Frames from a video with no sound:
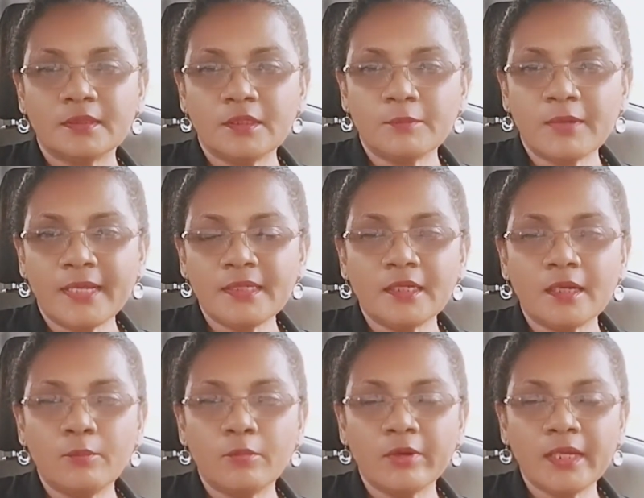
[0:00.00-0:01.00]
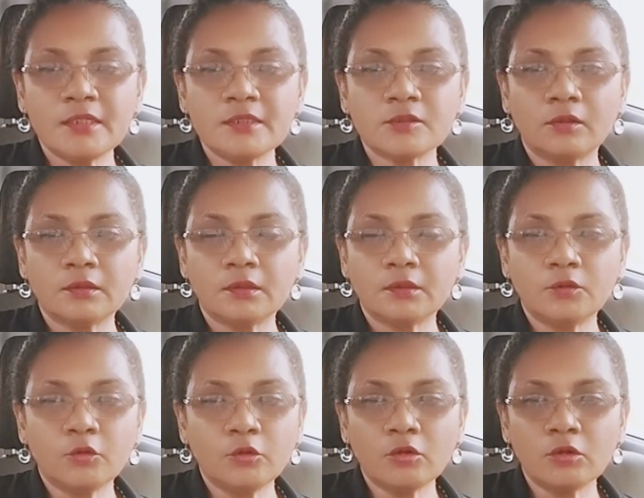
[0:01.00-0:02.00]
you might need a break, so
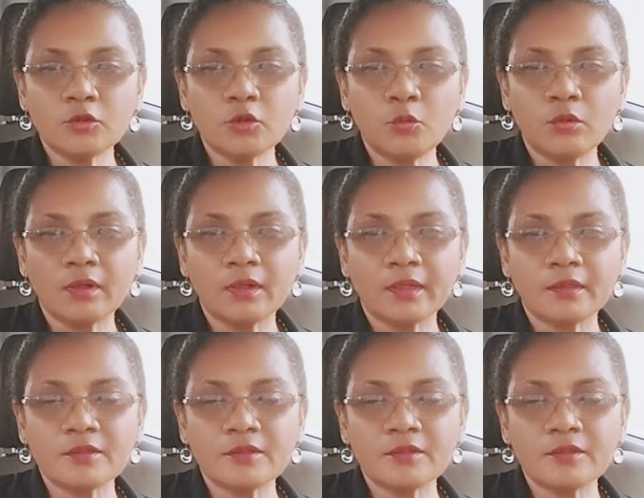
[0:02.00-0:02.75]
don't go to work